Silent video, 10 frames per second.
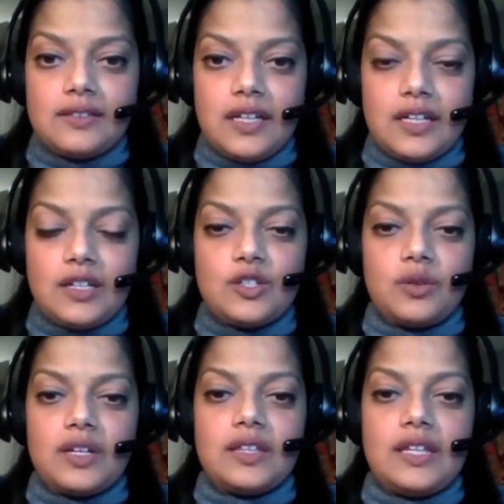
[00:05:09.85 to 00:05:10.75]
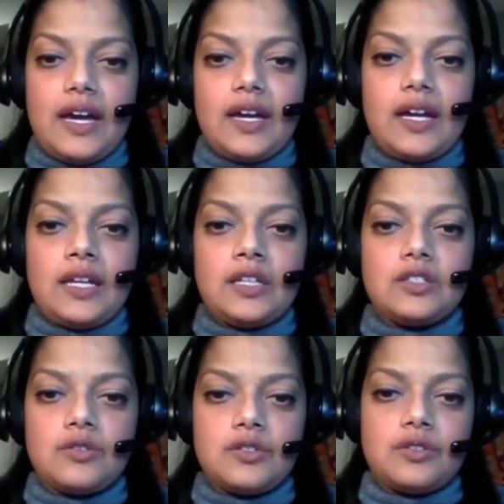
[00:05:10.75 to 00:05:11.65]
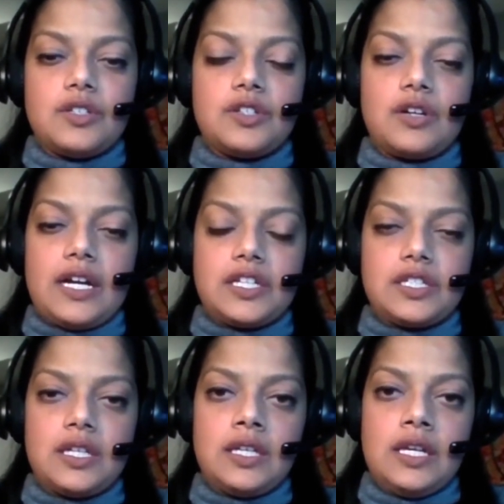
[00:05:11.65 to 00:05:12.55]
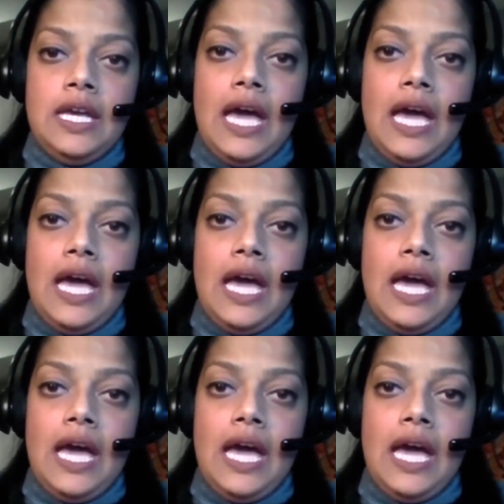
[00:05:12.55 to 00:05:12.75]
I enjoyed that kind of social interaction.